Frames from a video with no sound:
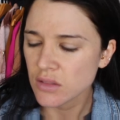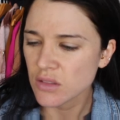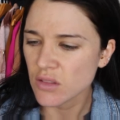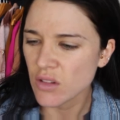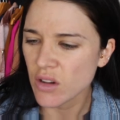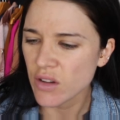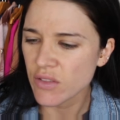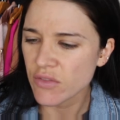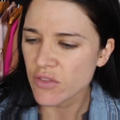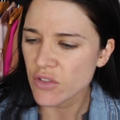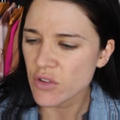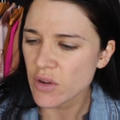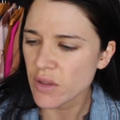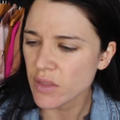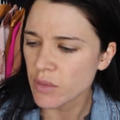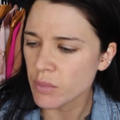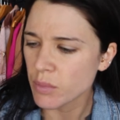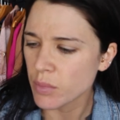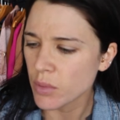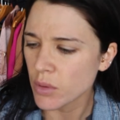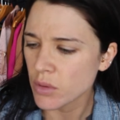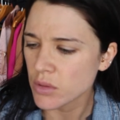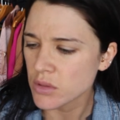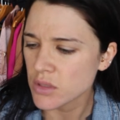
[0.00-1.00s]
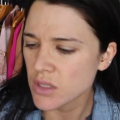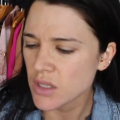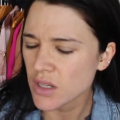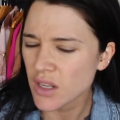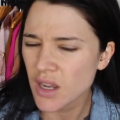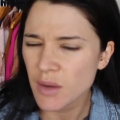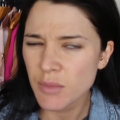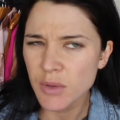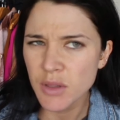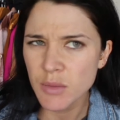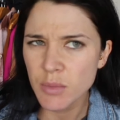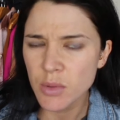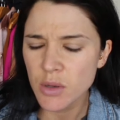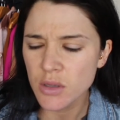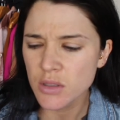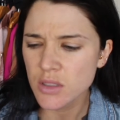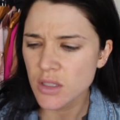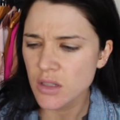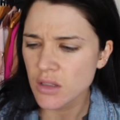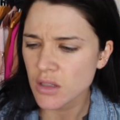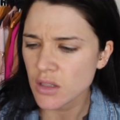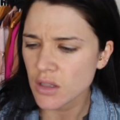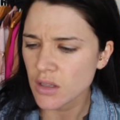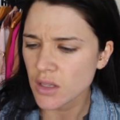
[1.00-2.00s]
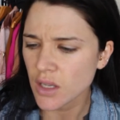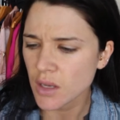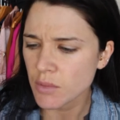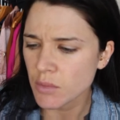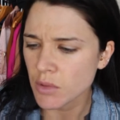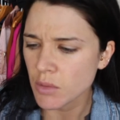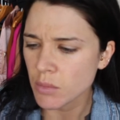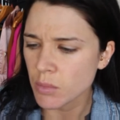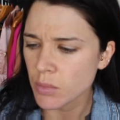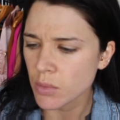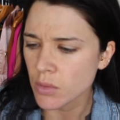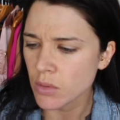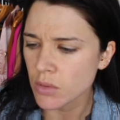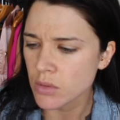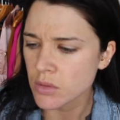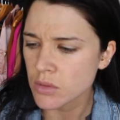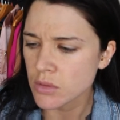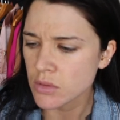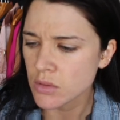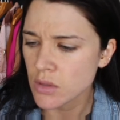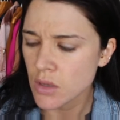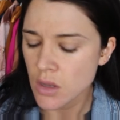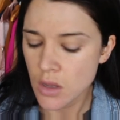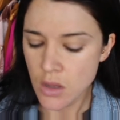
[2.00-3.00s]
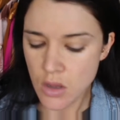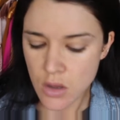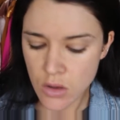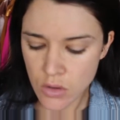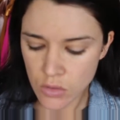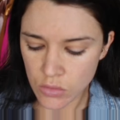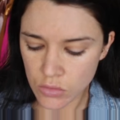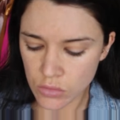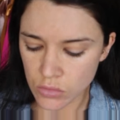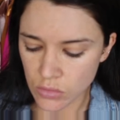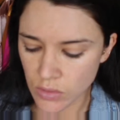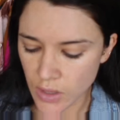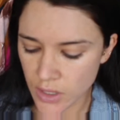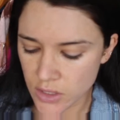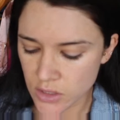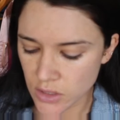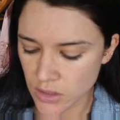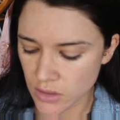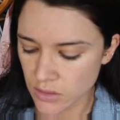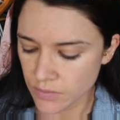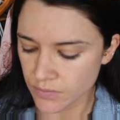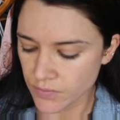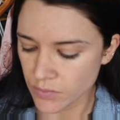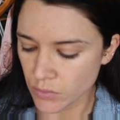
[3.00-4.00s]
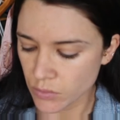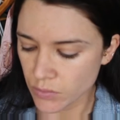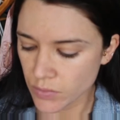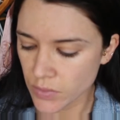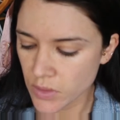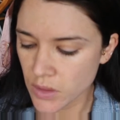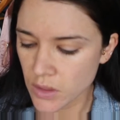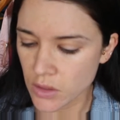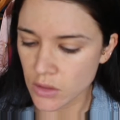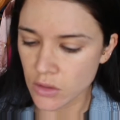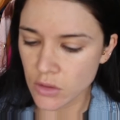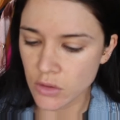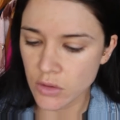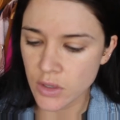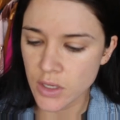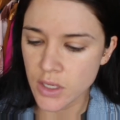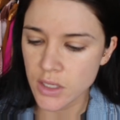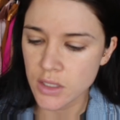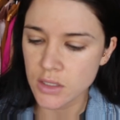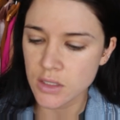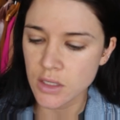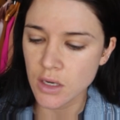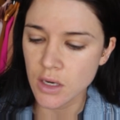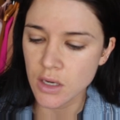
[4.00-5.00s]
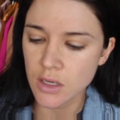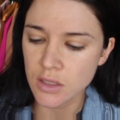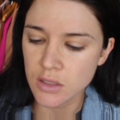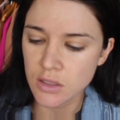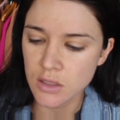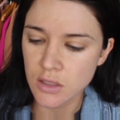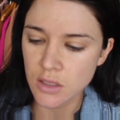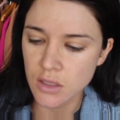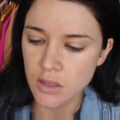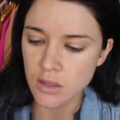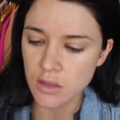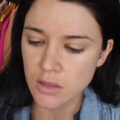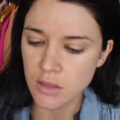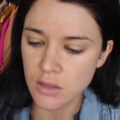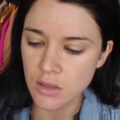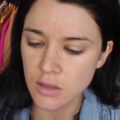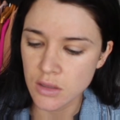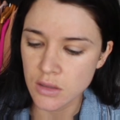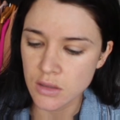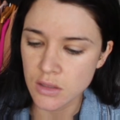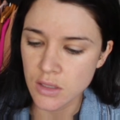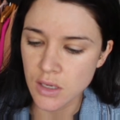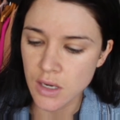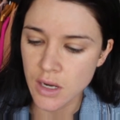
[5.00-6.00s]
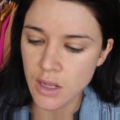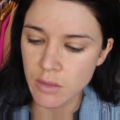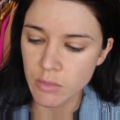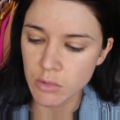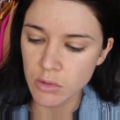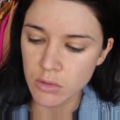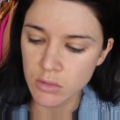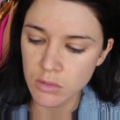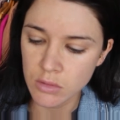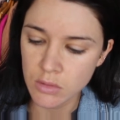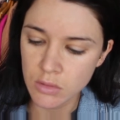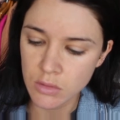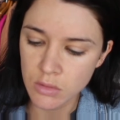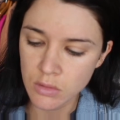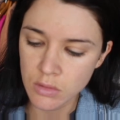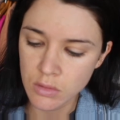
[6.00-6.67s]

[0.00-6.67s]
Oh, I threw out the box. Did it come with a box? I don't think it came with a box. Oh, actually, the ingredients are underneath the label.